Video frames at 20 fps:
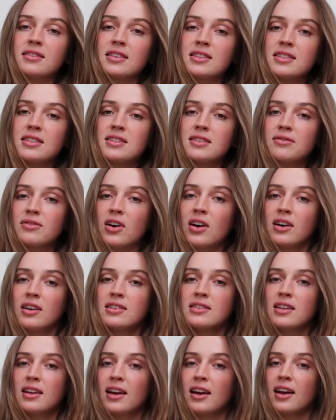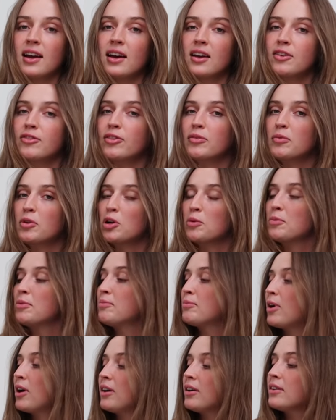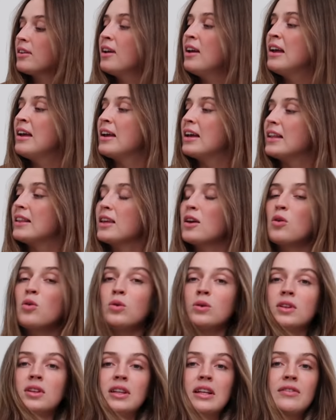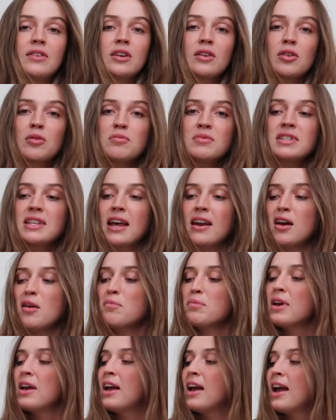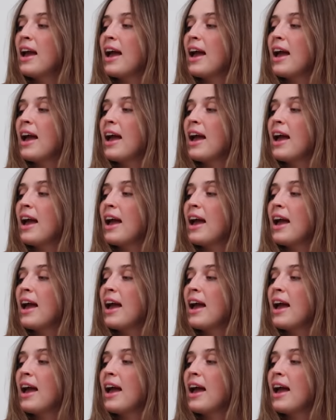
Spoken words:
This is a vase that I had from Urban Barn in the old living room setup.